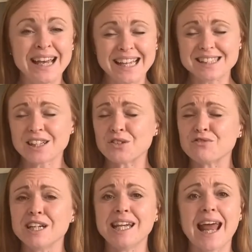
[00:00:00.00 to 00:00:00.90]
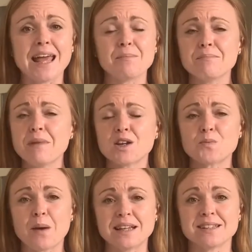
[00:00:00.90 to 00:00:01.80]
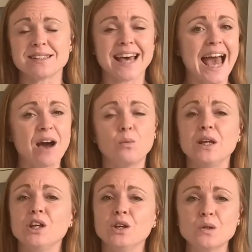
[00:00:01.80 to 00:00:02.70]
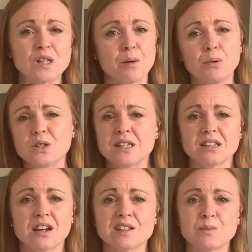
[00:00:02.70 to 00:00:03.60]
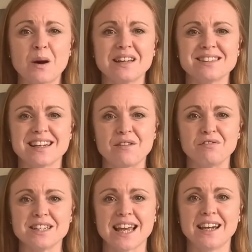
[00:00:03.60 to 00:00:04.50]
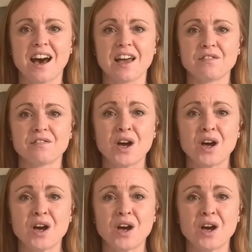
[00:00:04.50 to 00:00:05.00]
It's going to relate much better to how we use our bodies and our spines in everyday life.